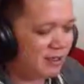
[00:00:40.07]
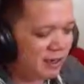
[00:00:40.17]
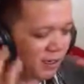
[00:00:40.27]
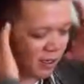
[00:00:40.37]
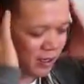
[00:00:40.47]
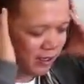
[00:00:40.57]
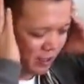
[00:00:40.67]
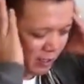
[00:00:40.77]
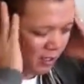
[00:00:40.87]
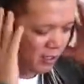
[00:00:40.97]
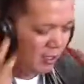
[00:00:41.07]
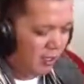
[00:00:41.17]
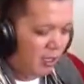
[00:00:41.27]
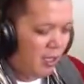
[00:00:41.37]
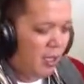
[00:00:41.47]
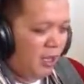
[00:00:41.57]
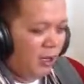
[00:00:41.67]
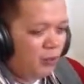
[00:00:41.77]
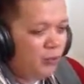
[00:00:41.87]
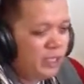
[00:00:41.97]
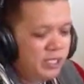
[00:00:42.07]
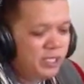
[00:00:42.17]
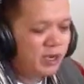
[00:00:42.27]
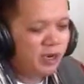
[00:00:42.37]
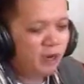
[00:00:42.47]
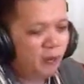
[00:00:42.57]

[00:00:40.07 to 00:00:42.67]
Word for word: Uh, we